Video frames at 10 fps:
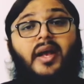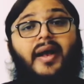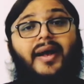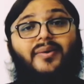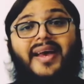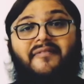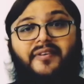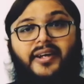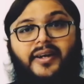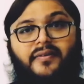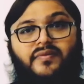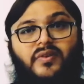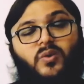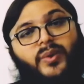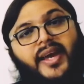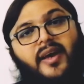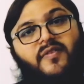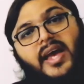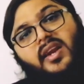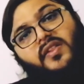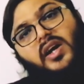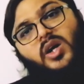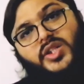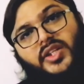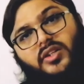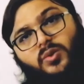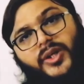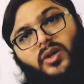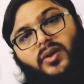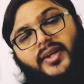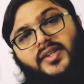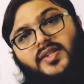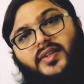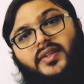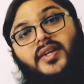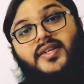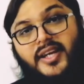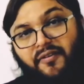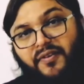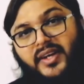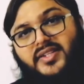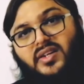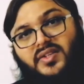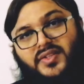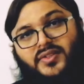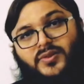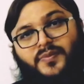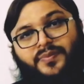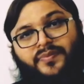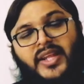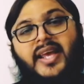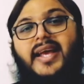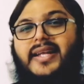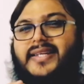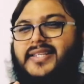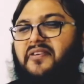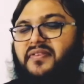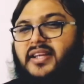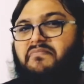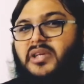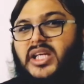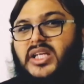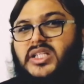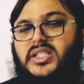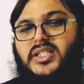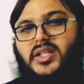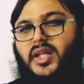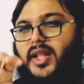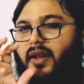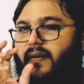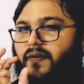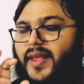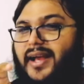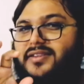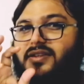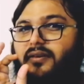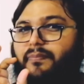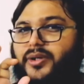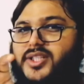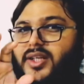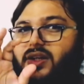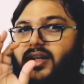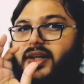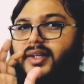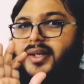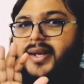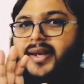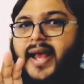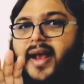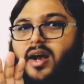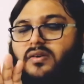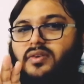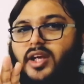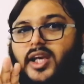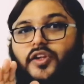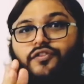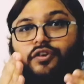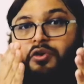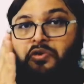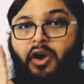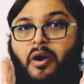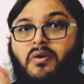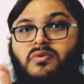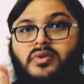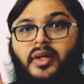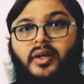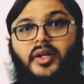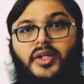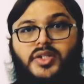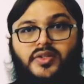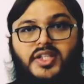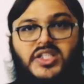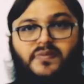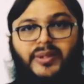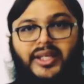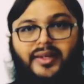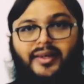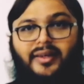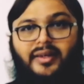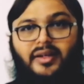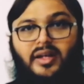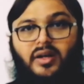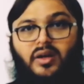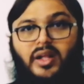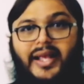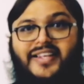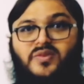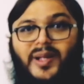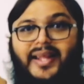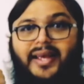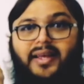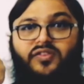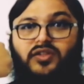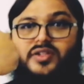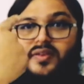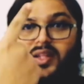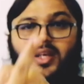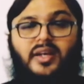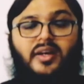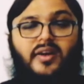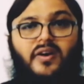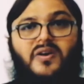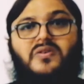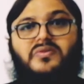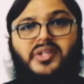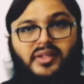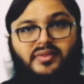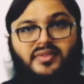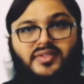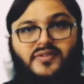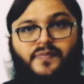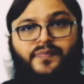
However, we have another article, we call it definite article. Definite means that particular noun is known to the speaker as well as to the audience.